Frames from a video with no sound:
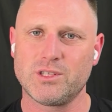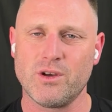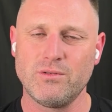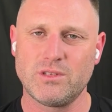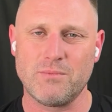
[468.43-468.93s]

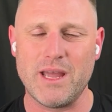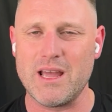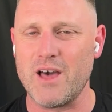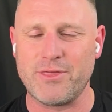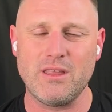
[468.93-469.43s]
So to
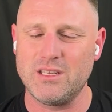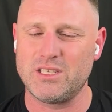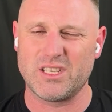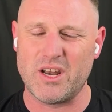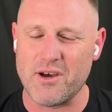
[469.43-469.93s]
me, I think
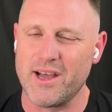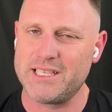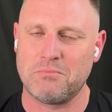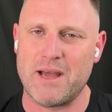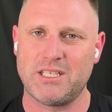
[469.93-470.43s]
this is a
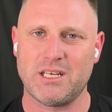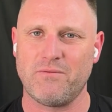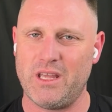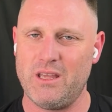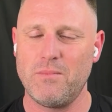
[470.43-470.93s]
nice
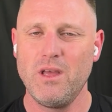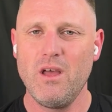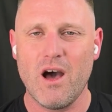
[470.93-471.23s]
matchup for him.